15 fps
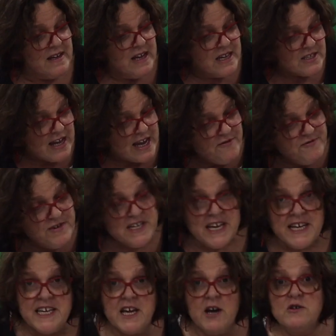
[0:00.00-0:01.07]
So every day
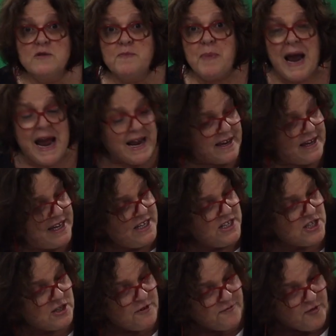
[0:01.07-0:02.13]
he goes back
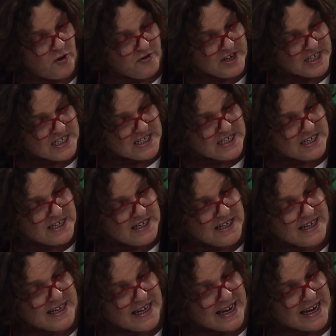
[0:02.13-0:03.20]
into the forest
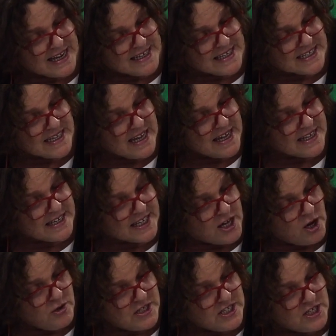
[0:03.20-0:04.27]
and he
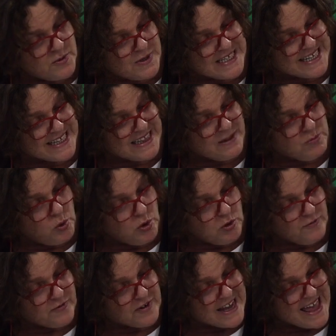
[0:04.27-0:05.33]
goes into his little
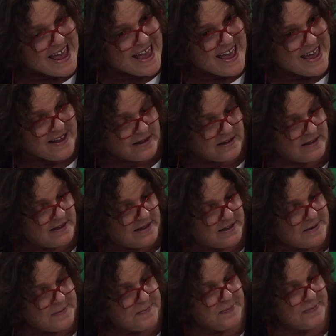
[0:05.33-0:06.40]
wolf lair.
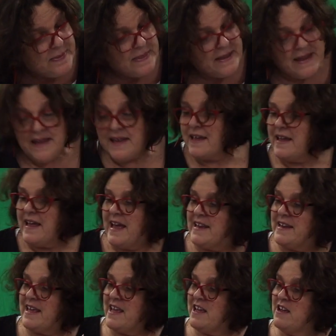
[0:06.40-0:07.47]
And
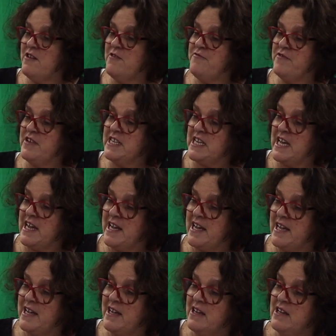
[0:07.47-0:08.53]
every
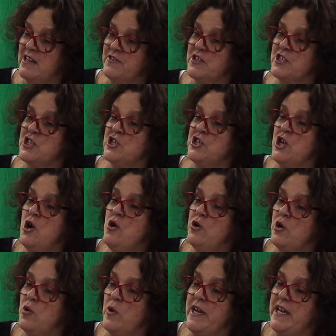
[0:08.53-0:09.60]
day the Snow
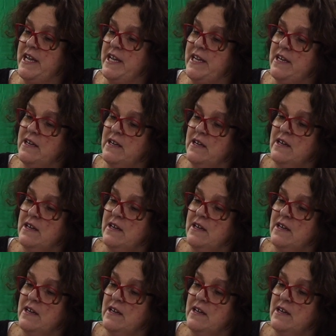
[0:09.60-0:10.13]
Queen